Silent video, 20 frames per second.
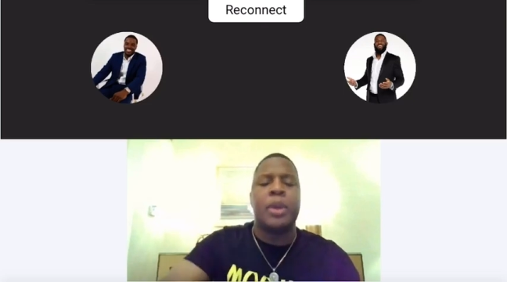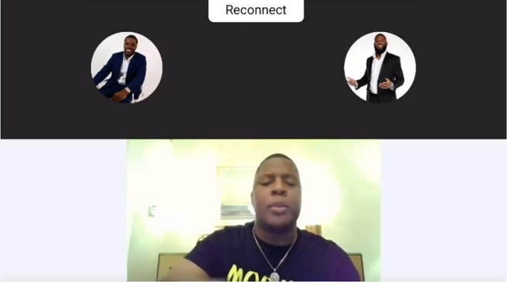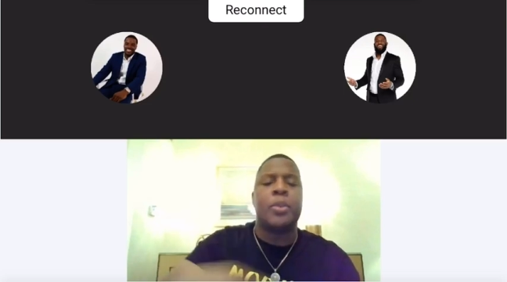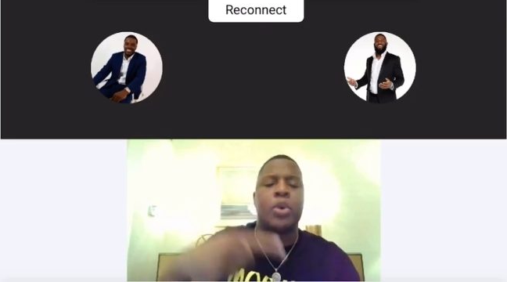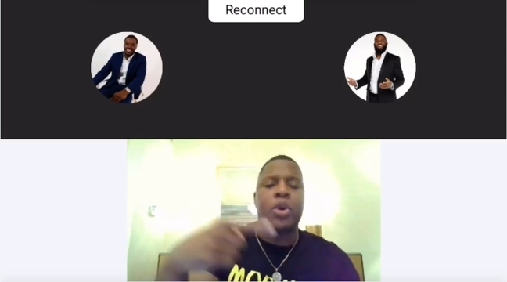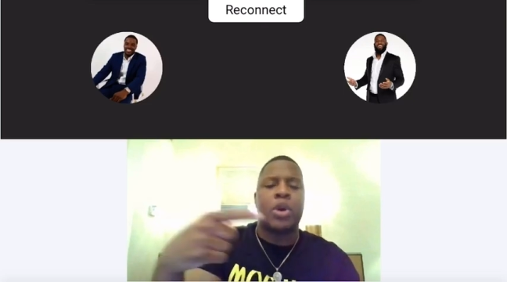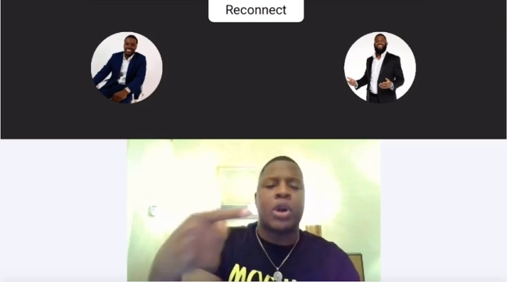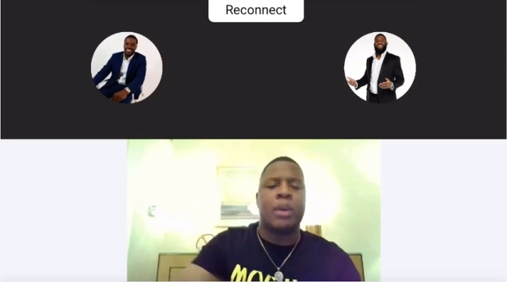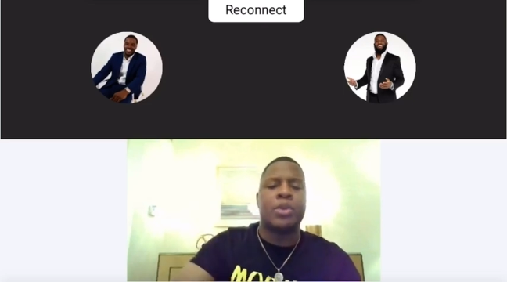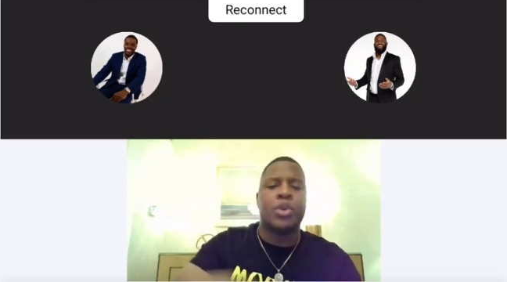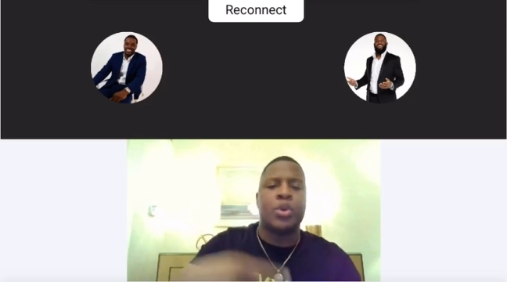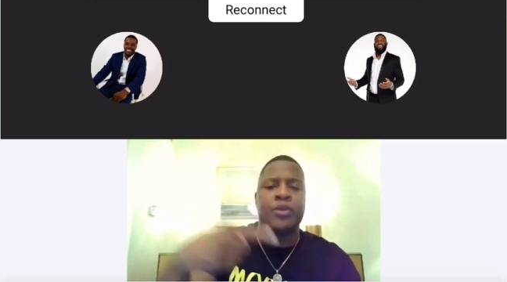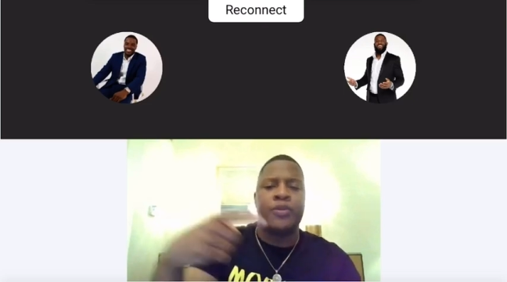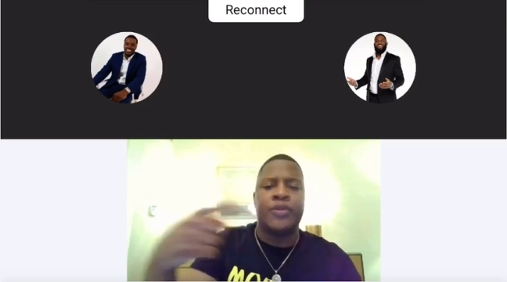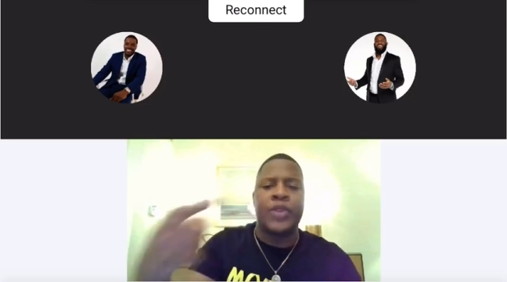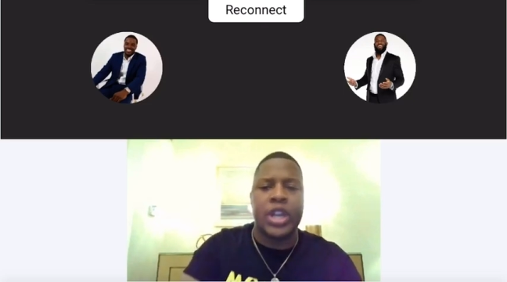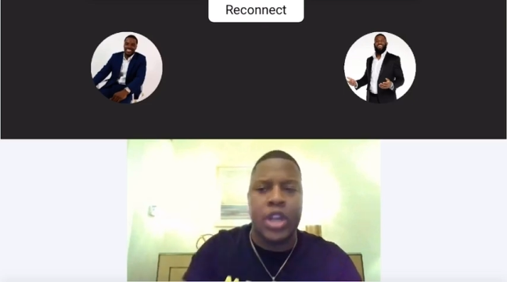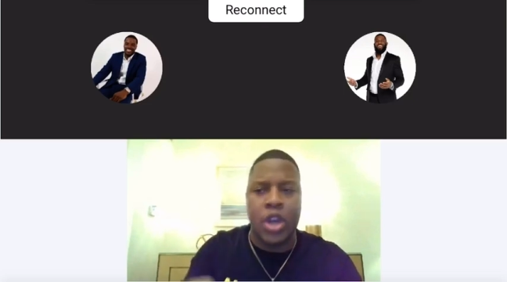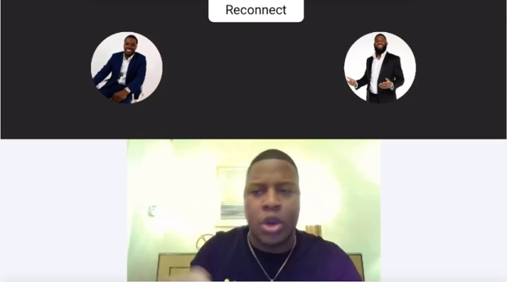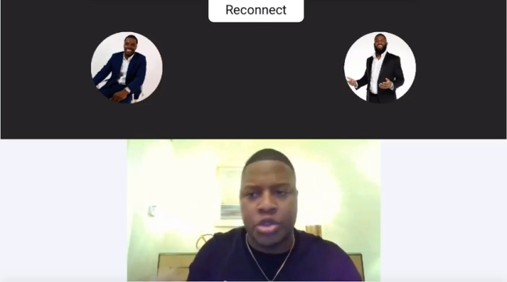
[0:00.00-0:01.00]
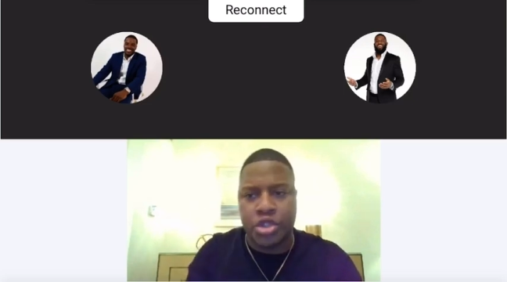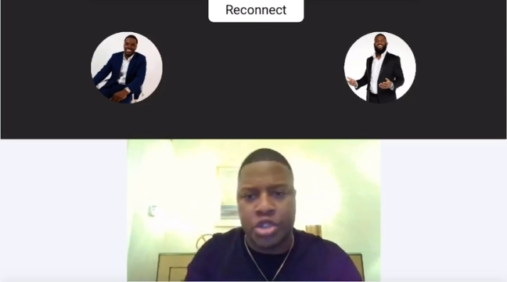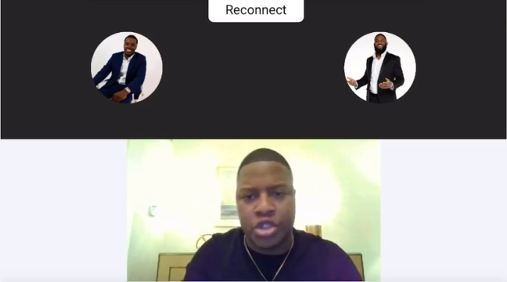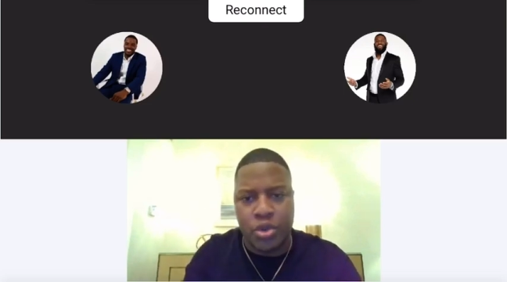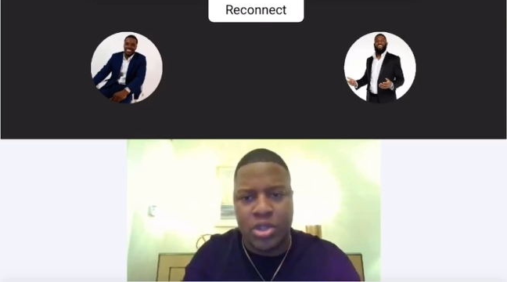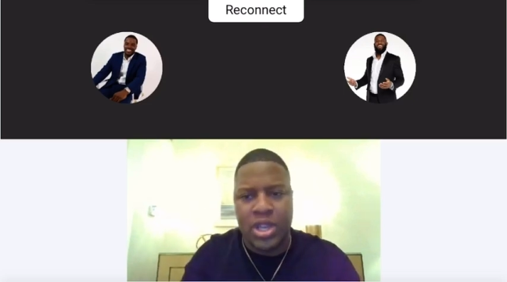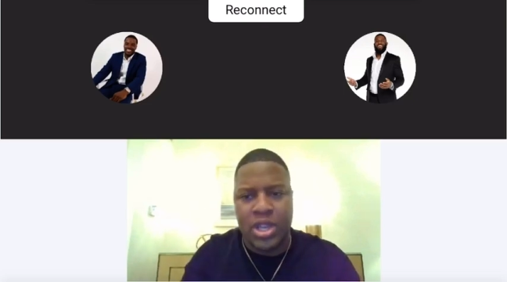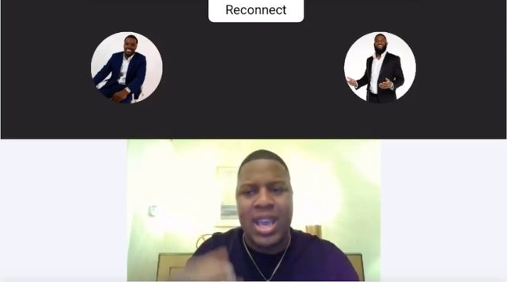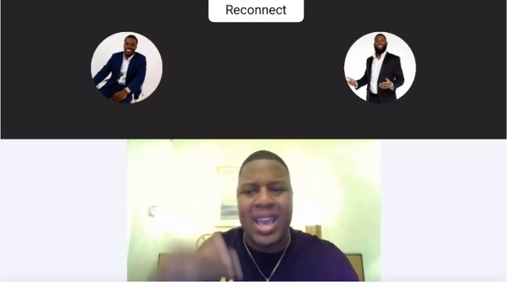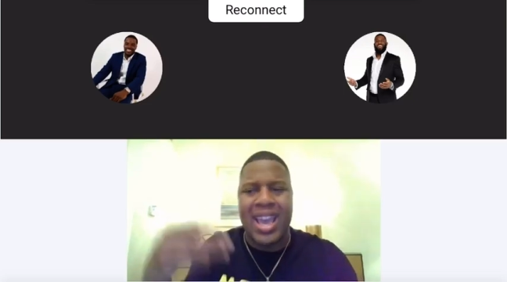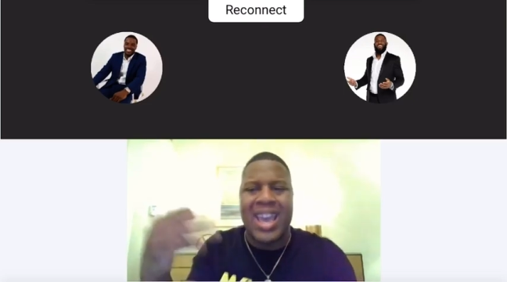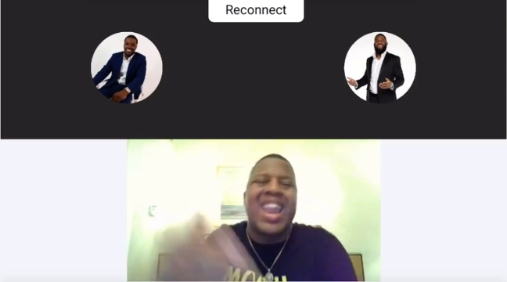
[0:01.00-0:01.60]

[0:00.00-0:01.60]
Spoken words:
people can come do video shoots,